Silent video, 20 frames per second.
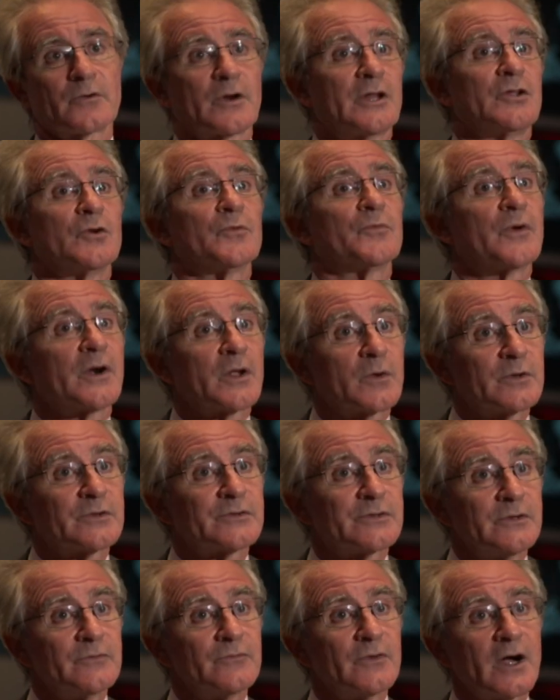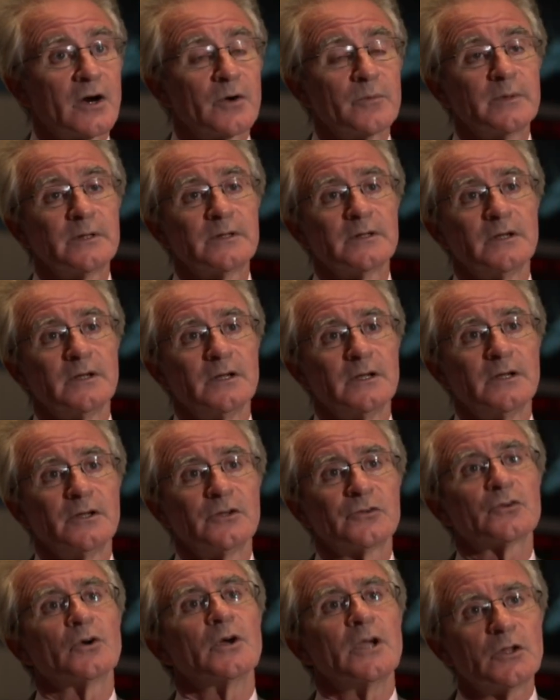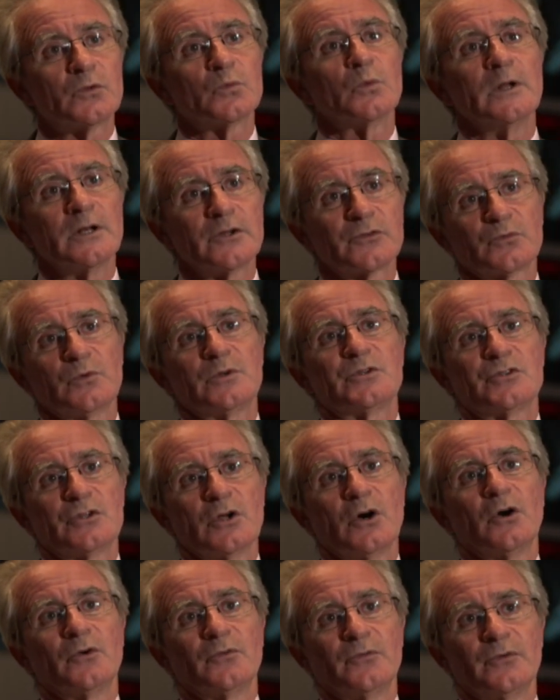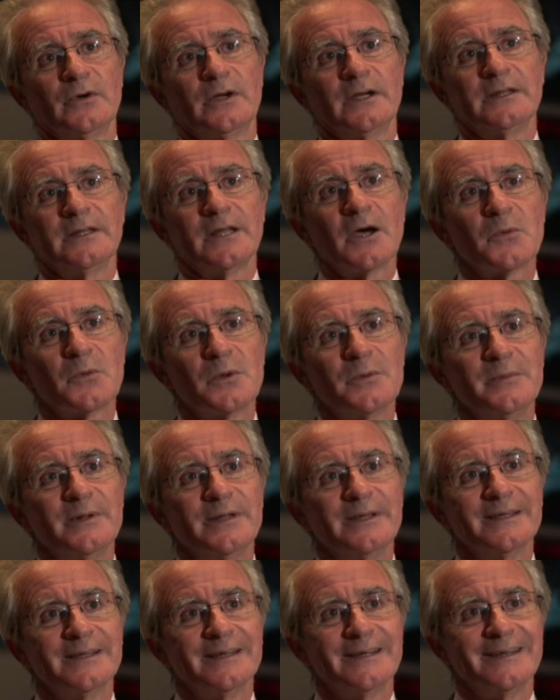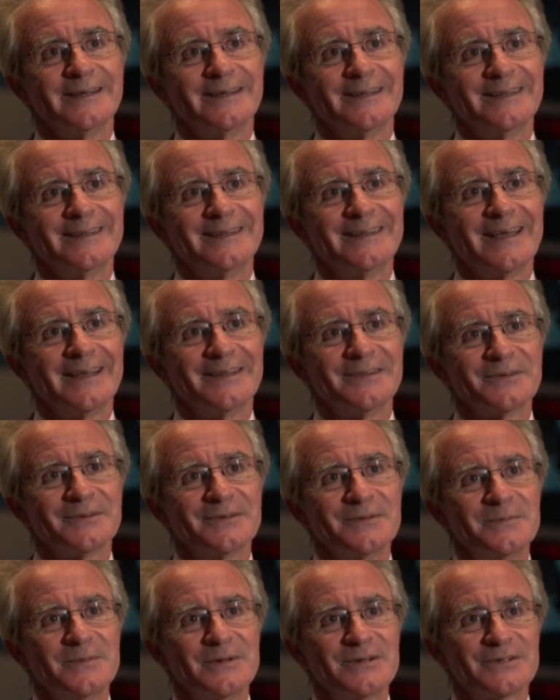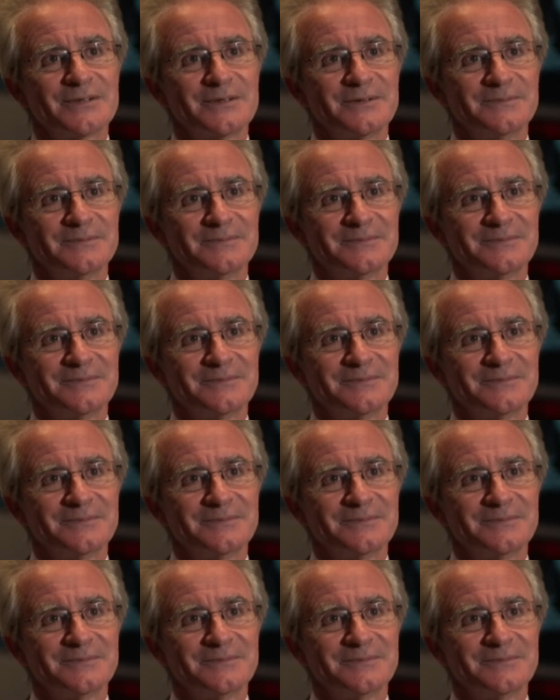radio frequency environment. So it will switch off, and that will be the end of the mission.